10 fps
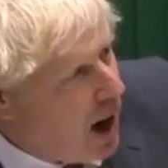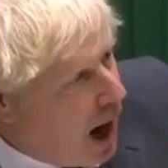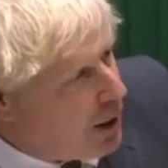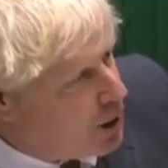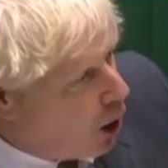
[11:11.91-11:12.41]

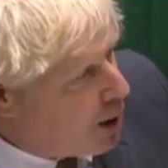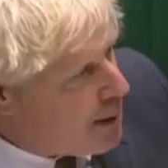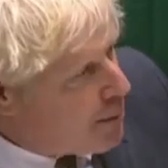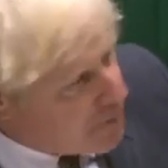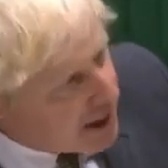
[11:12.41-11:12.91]
our economy
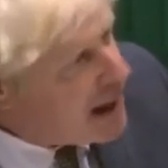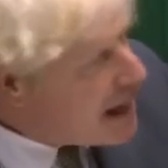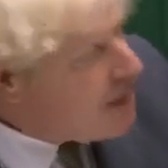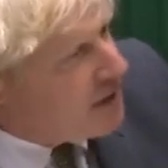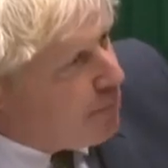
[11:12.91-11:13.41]
moving.
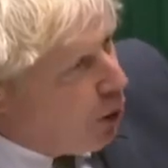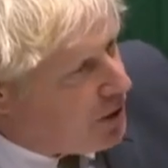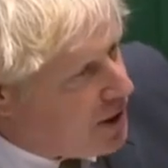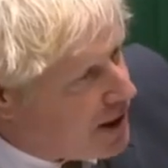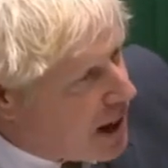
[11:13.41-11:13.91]
He
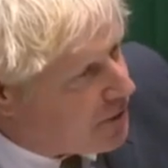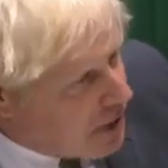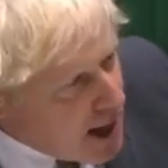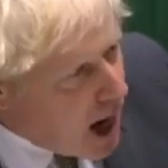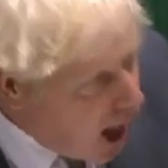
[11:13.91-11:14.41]
supported it yesterday.